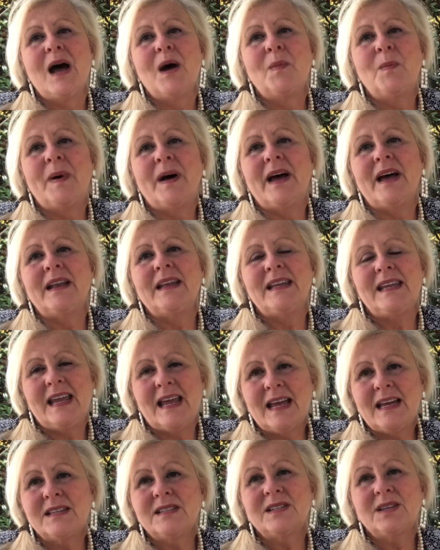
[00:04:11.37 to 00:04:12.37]
But
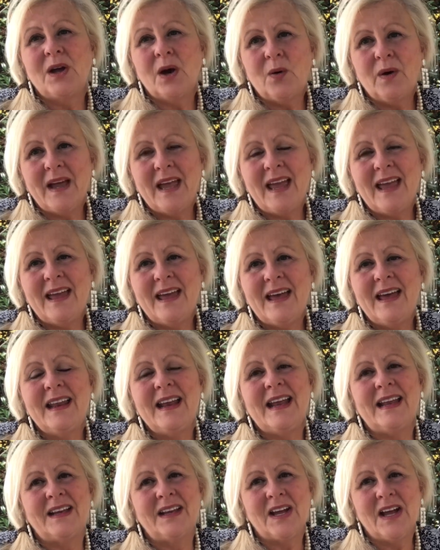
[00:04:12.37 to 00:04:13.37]
yes, go
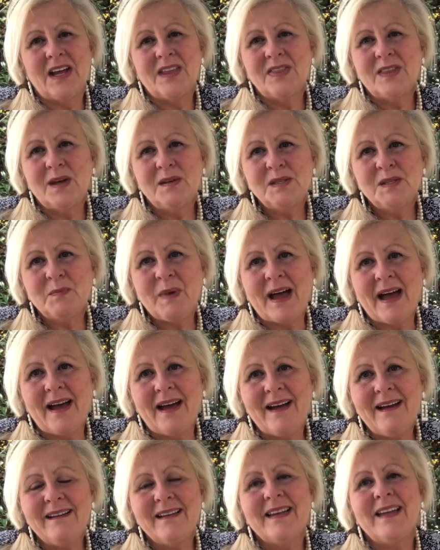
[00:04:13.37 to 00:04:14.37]
ahead and cut those
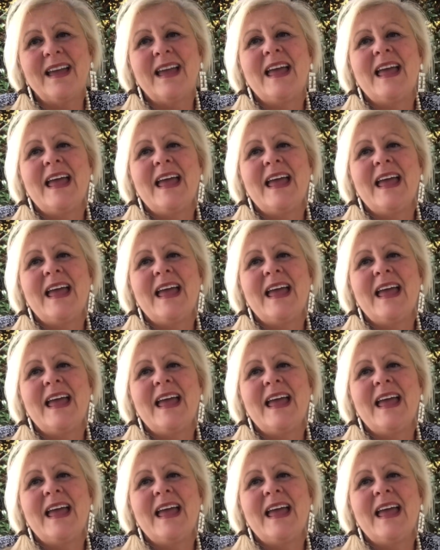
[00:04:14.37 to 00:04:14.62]
back,